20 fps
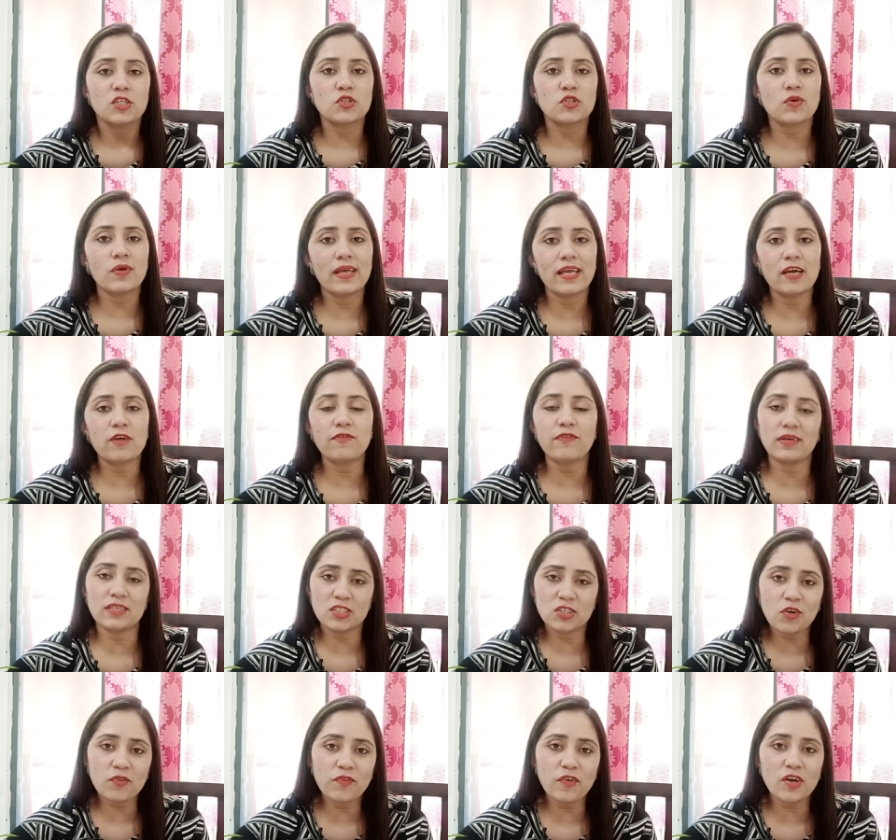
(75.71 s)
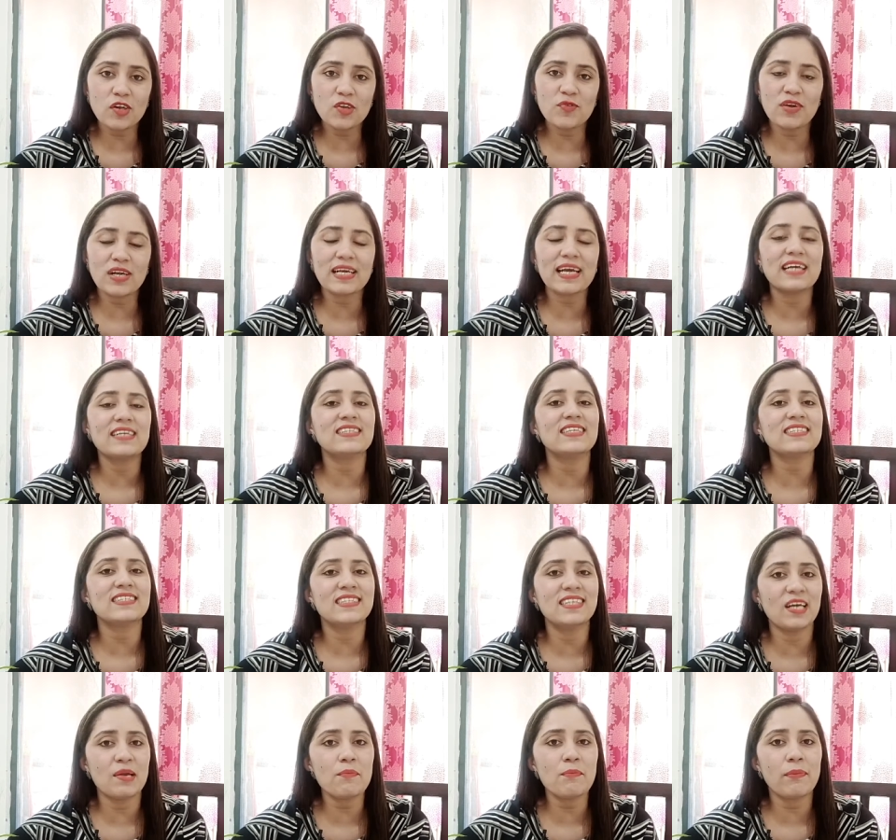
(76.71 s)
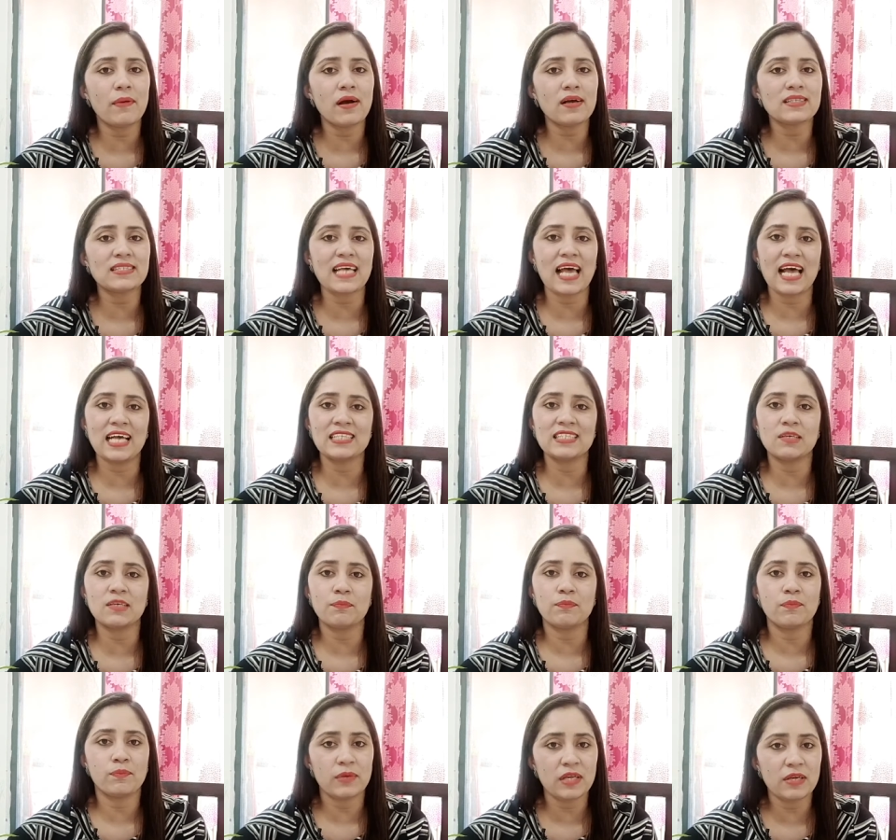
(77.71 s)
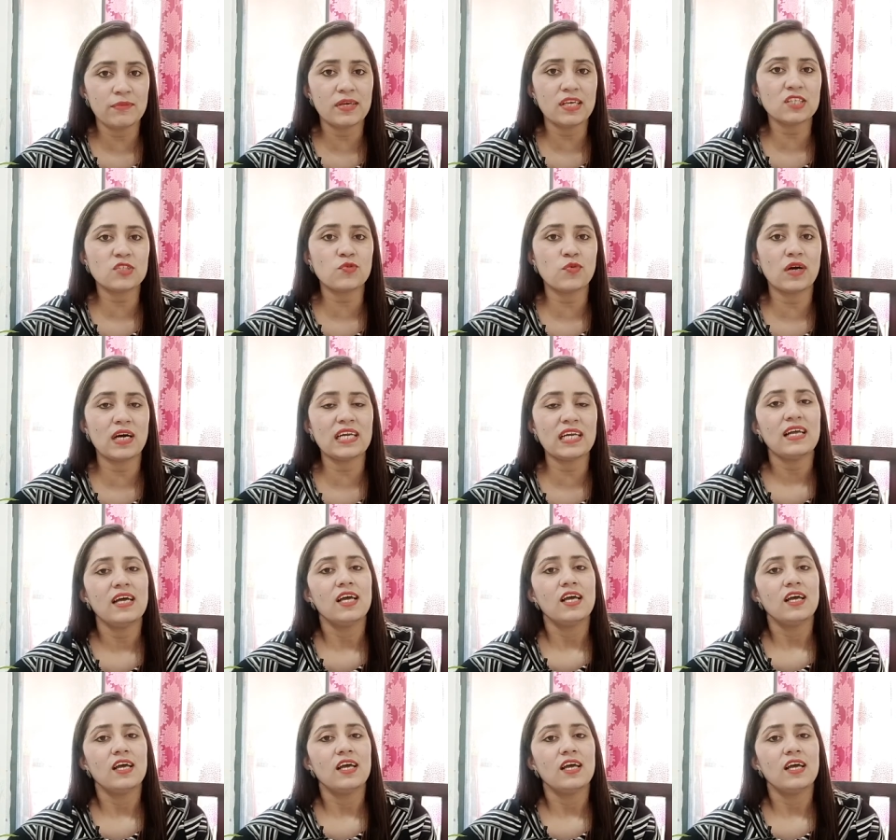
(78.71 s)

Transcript: So here first of all you will get the same perks as previous one,